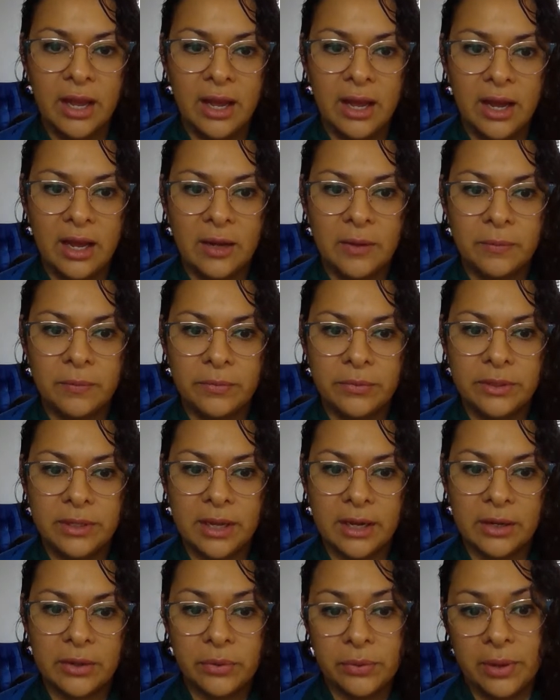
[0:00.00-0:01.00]

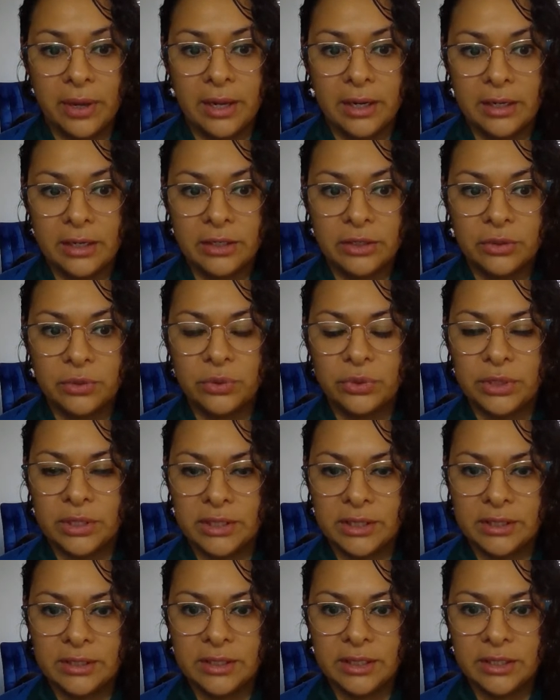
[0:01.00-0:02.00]
that could have induced the
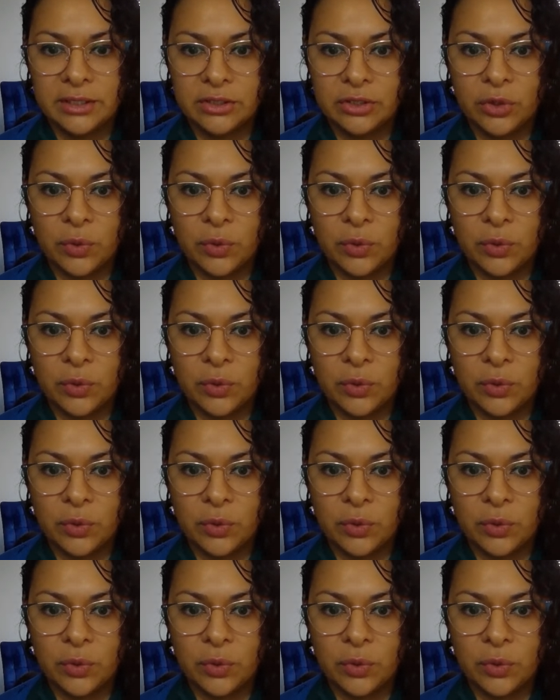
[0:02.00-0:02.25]
disease.